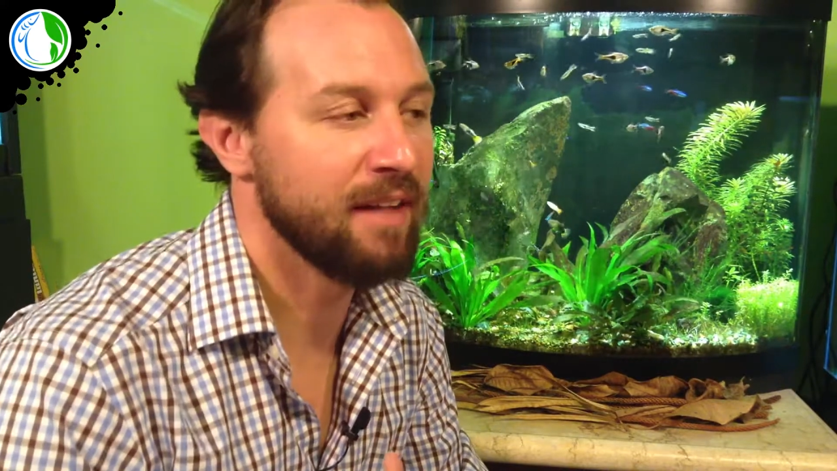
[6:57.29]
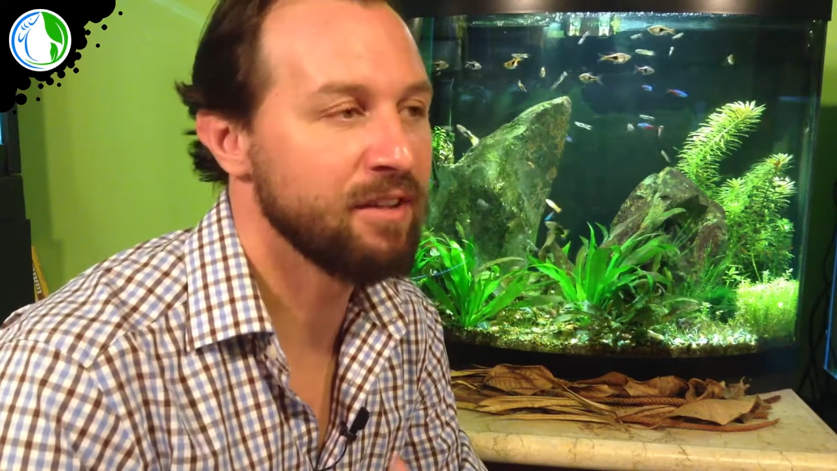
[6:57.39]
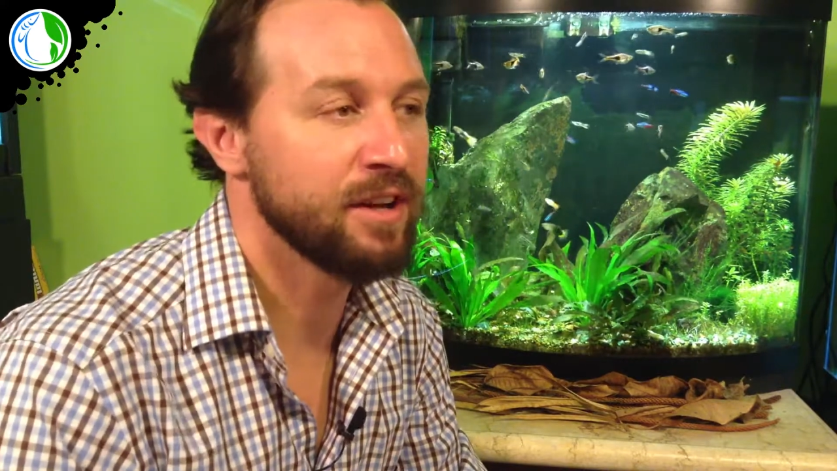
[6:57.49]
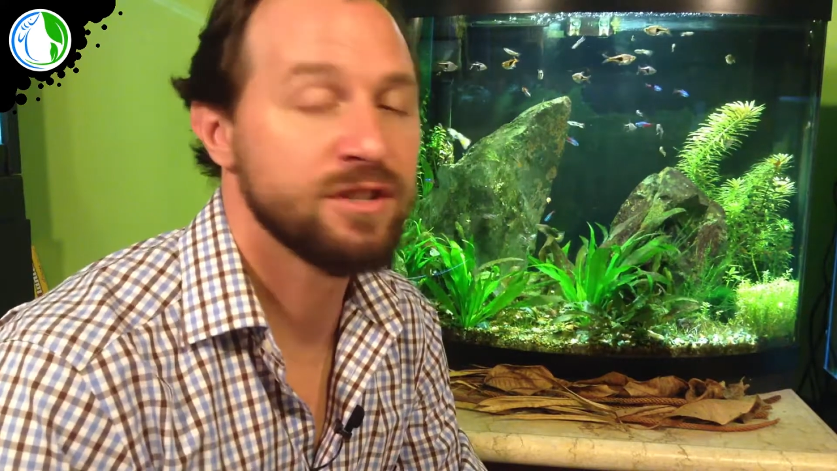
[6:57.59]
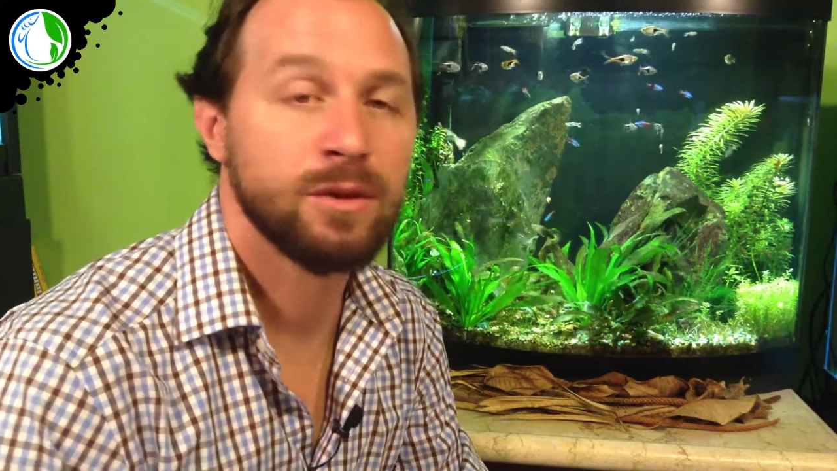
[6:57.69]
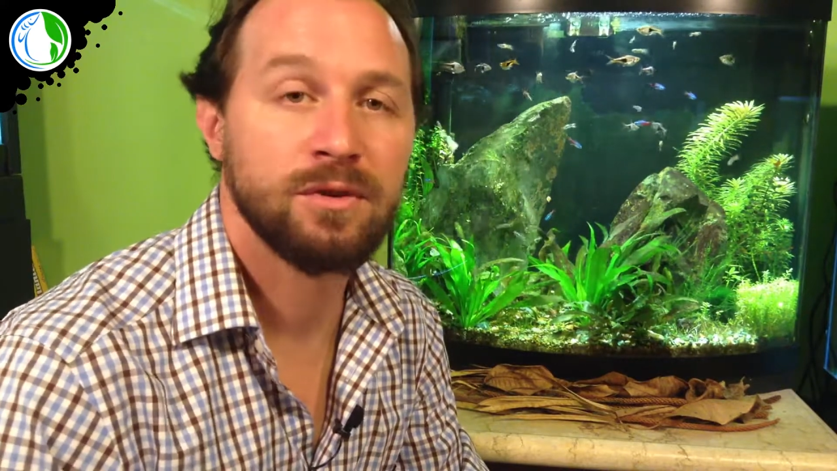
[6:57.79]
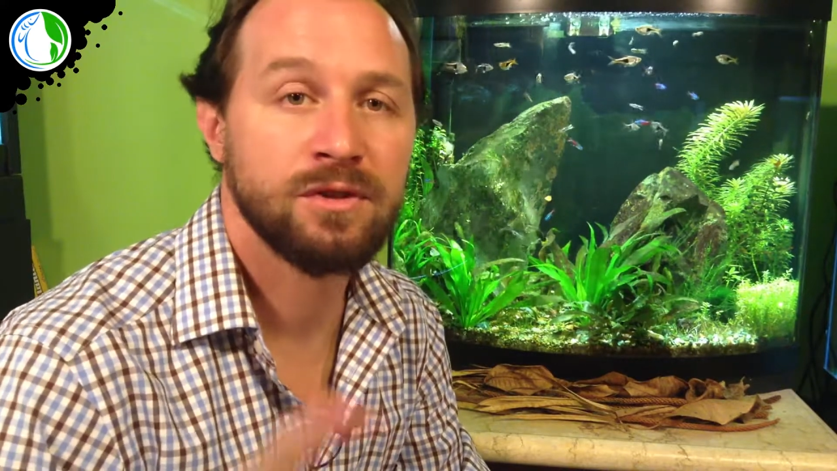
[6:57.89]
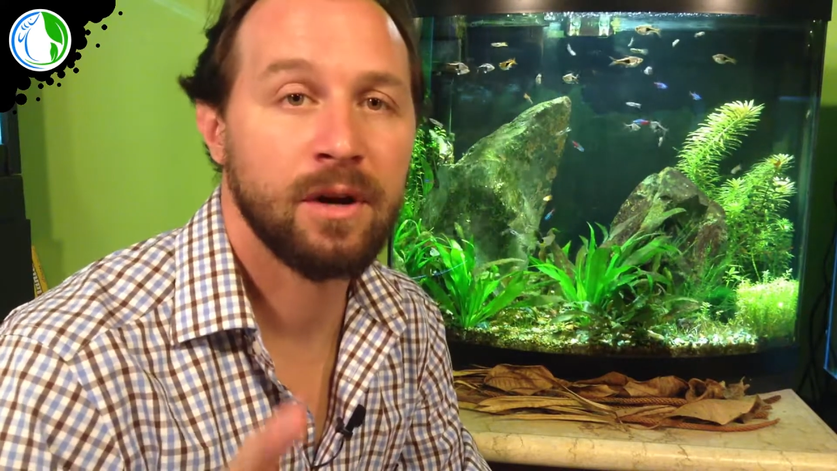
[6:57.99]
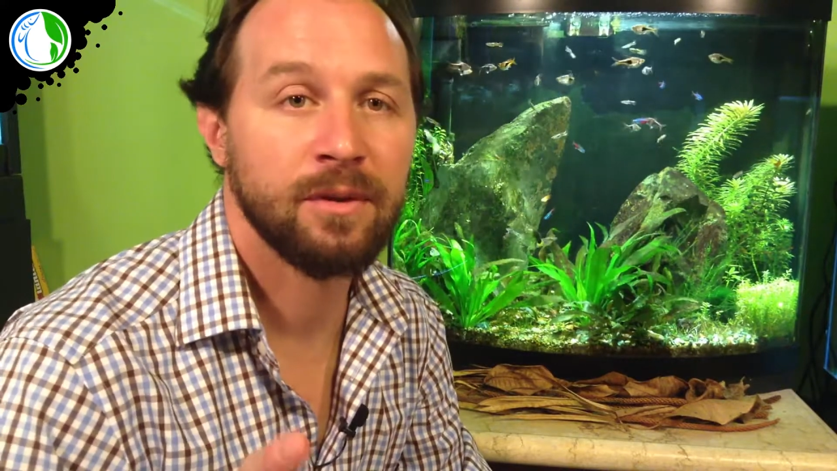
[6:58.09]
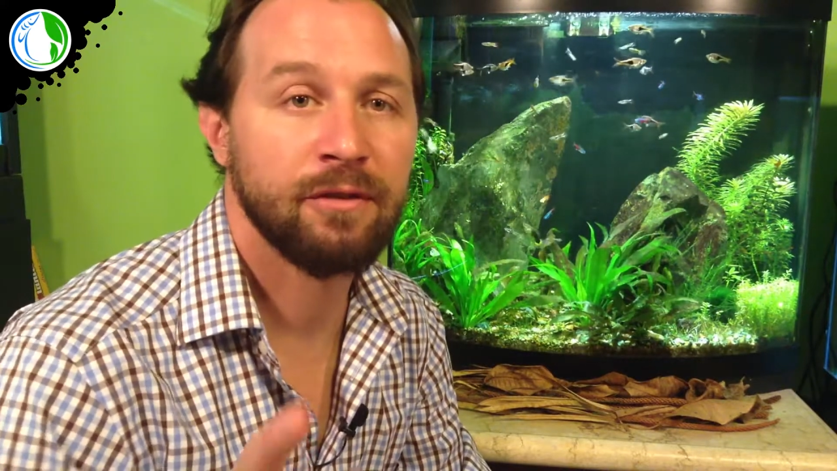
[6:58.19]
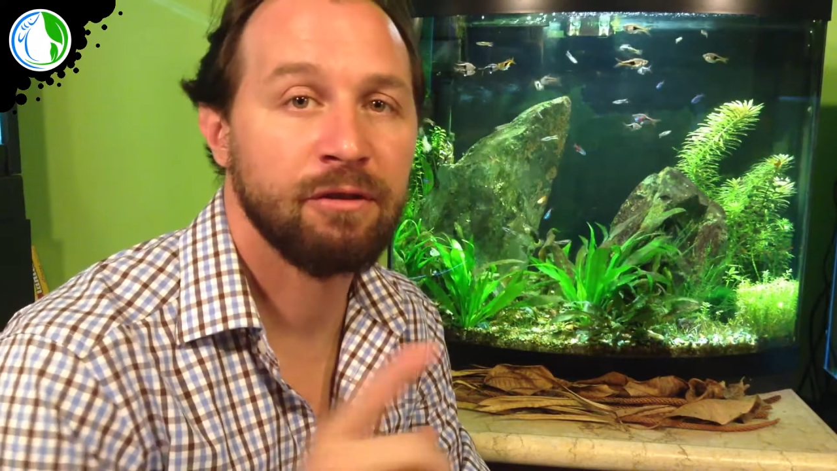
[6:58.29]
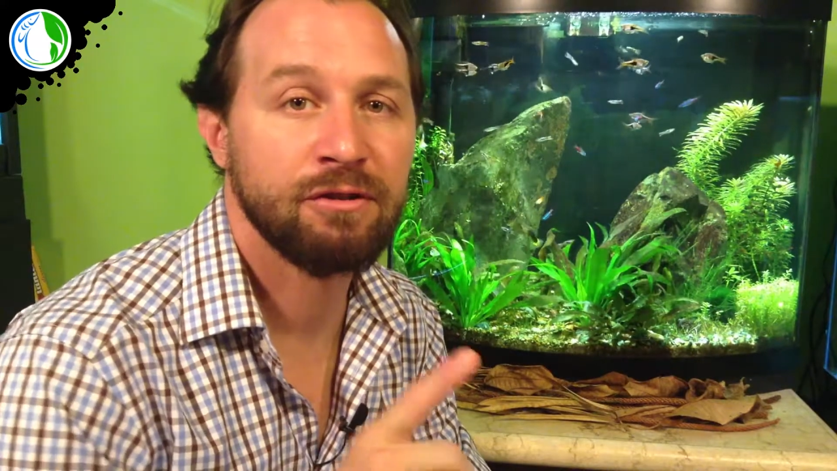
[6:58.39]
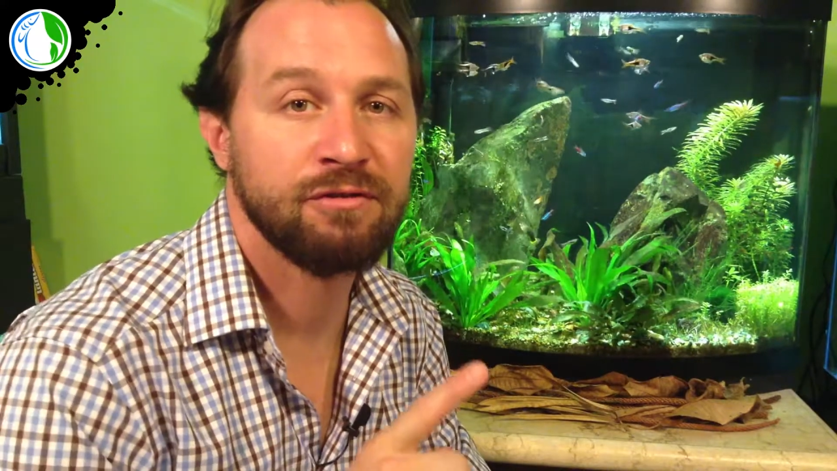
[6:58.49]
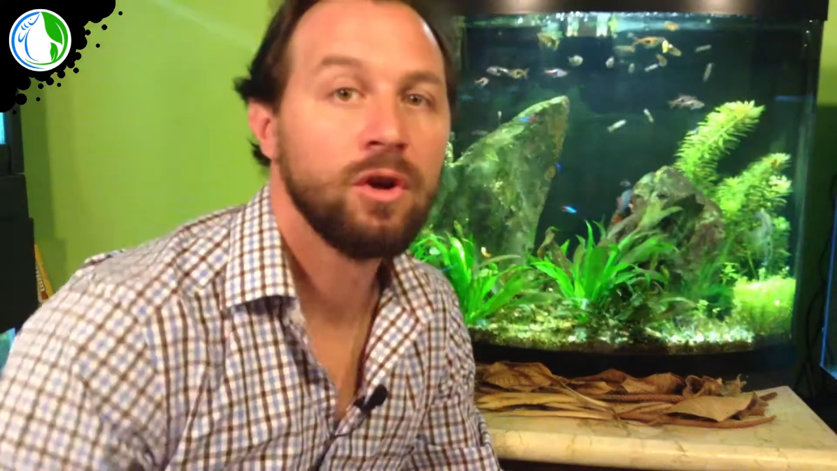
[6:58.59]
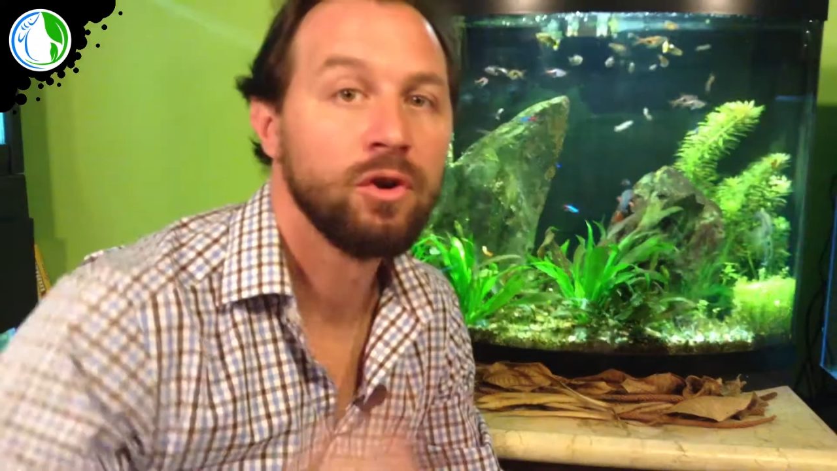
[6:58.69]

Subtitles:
So we'll start with the first 5.